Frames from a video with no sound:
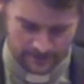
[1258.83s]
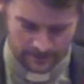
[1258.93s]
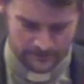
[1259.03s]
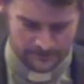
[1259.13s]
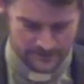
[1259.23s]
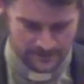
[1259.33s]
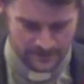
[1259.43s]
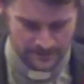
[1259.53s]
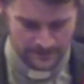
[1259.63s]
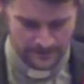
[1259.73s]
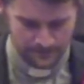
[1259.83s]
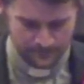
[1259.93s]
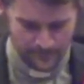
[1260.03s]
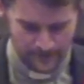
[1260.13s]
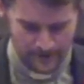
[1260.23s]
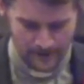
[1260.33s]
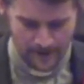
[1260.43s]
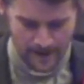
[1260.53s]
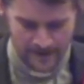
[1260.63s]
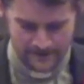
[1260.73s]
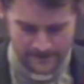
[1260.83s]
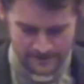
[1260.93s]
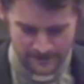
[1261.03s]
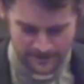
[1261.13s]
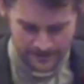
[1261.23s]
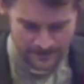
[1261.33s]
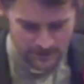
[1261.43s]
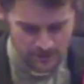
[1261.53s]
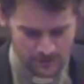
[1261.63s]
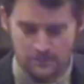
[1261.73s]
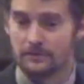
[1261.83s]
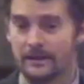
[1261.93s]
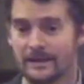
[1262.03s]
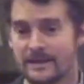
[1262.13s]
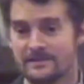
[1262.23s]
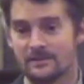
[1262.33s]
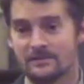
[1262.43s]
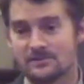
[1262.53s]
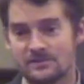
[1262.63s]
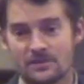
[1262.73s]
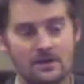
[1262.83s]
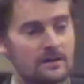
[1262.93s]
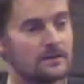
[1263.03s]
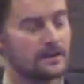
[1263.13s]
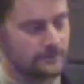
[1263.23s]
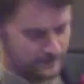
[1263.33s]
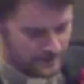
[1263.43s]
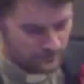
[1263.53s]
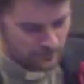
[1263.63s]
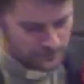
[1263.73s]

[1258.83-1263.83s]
lives. And they knew that his concern and love for them